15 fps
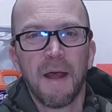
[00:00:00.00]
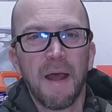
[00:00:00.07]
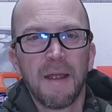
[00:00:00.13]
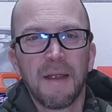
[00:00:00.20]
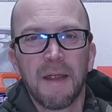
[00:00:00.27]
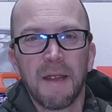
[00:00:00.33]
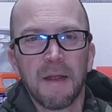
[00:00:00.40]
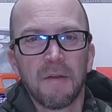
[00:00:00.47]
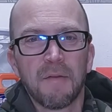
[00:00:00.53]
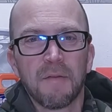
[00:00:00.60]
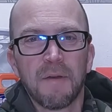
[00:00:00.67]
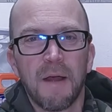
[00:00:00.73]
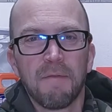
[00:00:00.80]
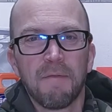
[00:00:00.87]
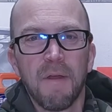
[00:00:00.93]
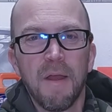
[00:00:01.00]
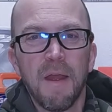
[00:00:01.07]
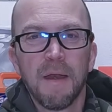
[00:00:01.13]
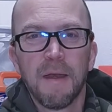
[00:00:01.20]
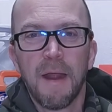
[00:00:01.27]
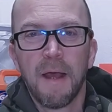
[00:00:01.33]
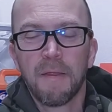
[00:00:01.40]
hiking and stuff.
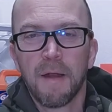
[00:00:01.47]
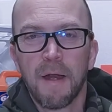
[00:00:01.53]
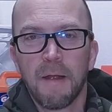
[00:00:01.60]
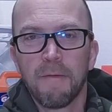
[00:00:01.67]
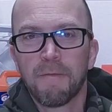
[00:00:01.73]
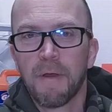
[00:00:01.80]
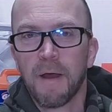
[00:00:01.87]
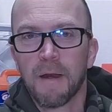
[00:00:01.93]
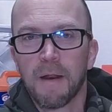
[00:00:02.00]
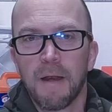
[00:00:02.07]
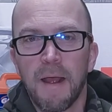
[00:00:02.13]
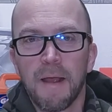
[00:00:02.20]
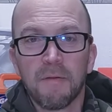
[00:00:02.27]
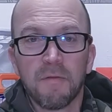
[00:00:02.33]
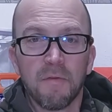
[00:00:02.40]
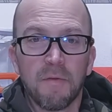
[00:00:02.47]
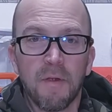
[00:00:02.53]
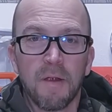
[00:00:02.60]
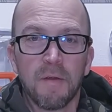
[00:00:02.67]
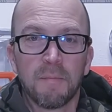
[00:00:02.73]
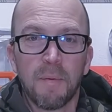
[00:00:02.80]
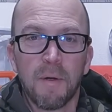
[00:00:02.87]
Now that I've got an
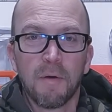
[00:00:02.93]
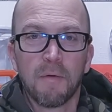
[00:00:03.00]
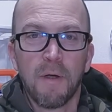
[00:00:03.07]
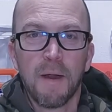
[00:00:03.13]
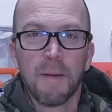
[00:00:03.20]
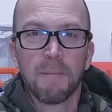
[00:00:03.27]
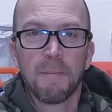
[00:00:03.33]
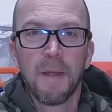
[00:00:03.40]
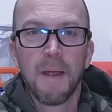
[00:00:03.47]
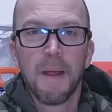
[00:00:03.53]
exercise program,